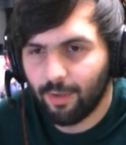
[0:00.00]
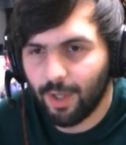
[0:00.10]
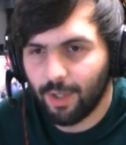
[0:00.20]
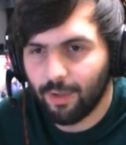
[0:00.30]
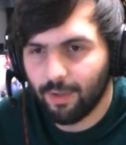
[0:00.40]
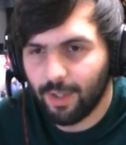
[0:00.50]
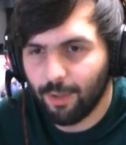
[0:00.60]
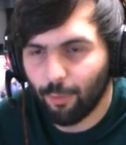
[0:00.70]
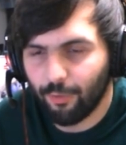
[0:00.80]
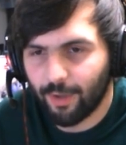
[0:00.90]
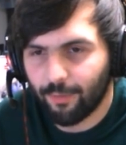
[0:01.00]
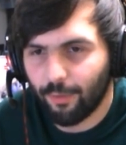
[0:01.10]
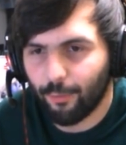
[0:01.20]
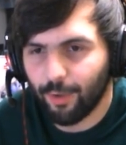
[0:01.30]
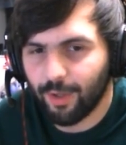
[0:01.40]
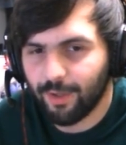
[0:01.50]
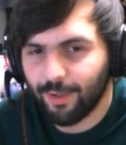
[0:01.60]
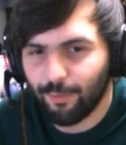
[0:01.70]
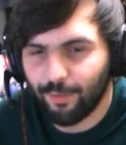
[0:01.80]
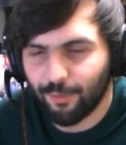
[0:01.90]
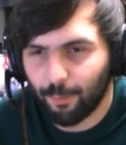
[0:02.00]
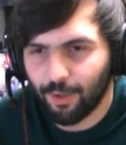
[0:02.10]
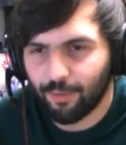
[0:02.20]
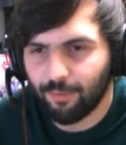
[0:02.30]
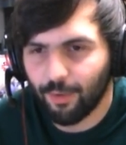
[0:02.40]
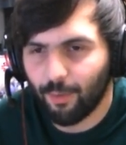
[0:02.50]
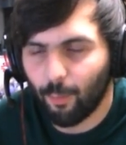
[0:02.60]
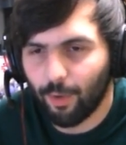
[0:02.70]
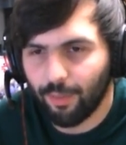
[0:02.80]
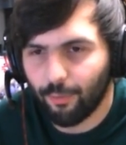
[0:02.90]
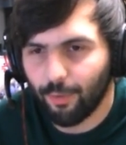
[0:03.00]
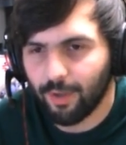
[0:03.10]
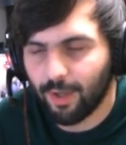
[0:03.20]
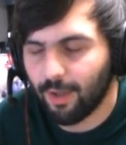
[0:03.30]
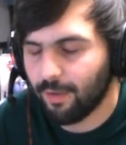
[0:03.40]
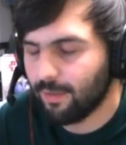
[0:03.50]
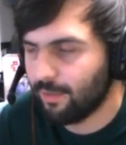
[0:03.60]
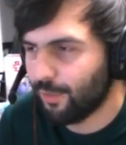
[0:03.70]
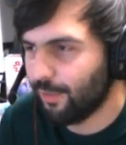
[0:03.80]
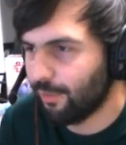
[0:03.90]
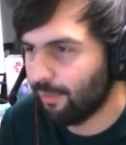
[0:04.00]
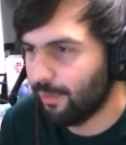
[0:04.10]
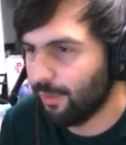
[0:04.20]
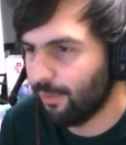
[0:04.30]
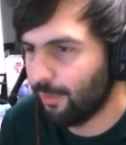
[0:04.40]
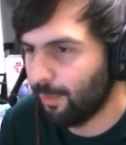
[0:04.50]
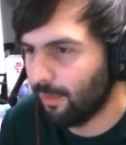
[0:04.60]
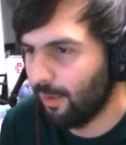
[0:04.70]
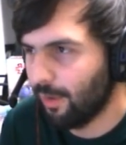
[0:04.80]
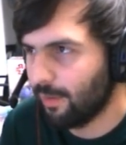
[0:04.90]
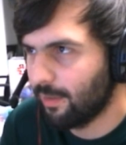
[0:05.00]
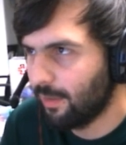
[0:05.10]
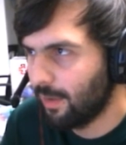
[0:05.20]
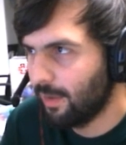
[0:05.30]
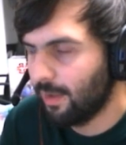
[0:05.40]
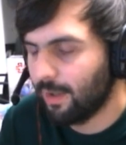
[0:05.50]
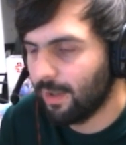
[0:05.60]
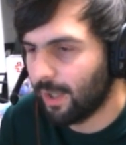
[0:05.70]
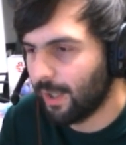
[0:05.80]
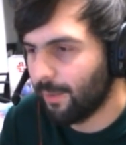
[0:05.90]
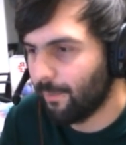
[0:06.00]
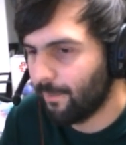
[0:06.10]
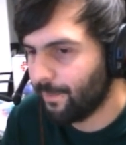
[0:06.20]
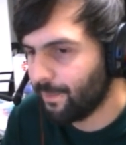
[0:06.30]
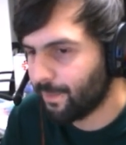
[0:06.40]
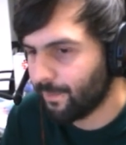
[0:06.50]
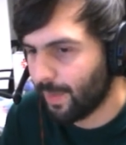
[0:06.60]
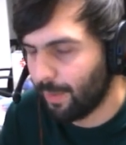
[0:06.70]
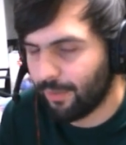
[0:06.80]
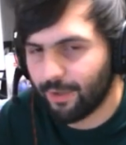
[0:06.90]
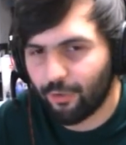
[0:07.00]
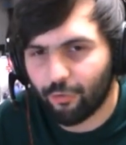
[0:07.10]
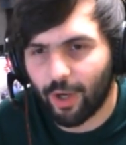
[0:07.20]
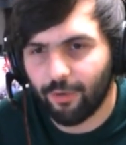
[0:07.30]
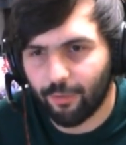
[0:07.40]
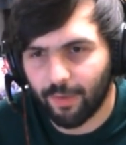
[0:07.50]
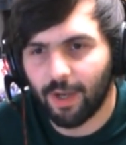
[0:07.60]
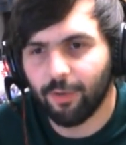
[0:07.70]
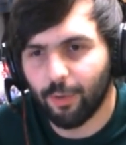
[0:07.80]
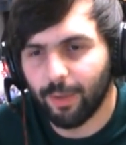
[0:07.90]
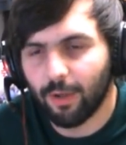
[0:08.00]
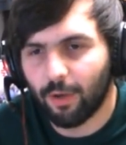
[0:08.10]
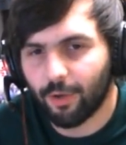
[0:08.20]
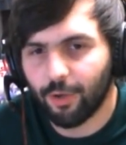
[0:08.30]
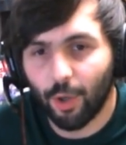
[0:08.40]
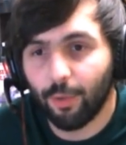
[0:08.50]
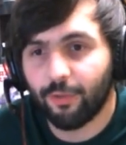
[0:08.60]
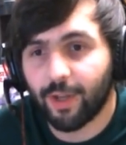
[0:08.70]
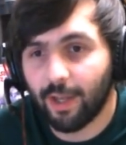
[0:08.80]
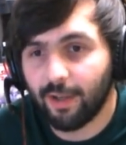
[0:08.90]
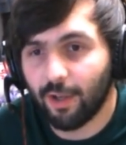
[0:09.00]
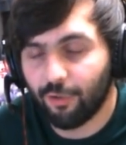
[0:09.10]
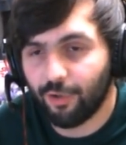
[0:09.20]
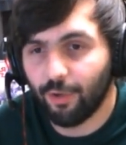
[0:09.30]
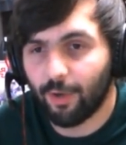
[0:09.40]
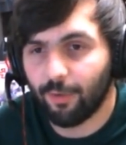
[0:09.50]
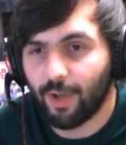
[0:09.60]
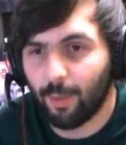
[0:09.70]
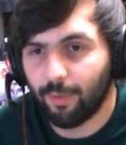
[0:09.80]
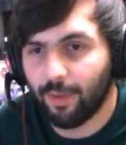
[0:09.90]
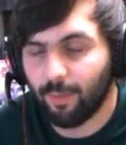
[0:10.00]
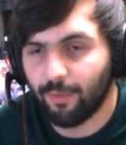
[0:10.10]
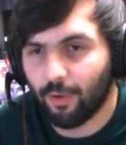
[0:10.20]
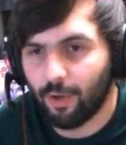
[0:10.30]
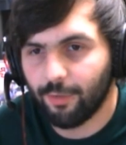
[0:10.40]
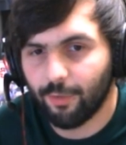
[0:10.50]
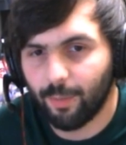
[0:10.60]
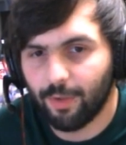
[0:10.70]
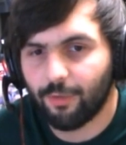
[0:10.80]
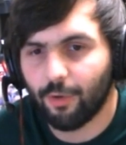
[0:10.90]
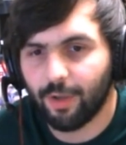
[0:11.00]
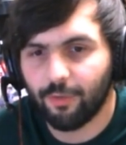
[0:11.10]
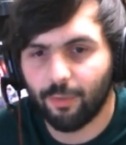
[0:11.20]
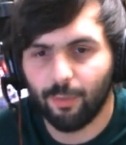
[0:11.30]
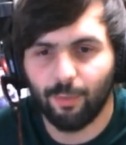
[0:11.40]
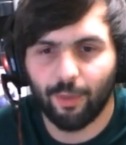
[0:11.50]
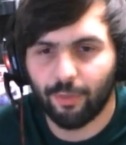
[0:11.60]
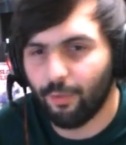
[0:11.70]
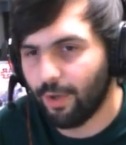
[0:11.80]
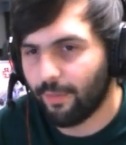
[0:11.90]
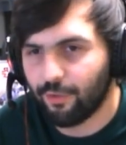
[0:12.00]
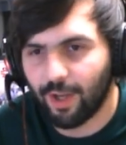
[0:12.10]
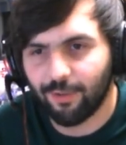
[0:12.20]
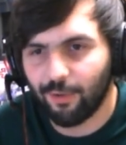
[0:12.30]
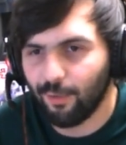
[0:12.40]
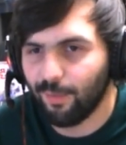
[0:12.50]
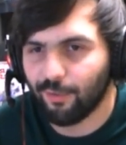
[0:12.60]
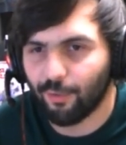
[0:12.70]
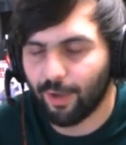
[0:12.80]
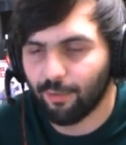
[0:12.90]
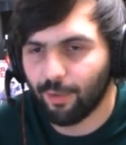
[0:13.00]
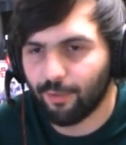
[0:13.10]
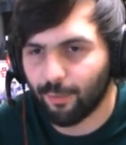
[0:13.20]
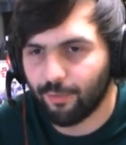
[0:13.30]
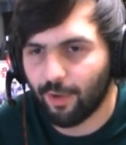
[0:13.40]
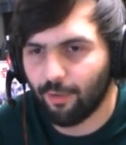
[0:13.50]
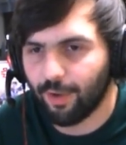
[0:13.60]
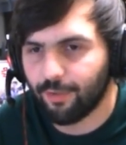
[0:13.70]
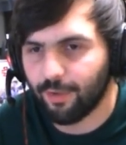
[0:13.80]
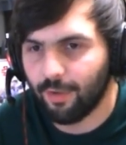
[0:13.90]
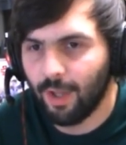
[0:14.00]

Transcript: and he rolls out the 3 using suppression field on 1-3 again, just doesn't feel super great. But I think just trying to survive a little bit longer. Yoda's getting a shield every time with him is awesome, and turning to the 3 on the chance cube is great resource generation.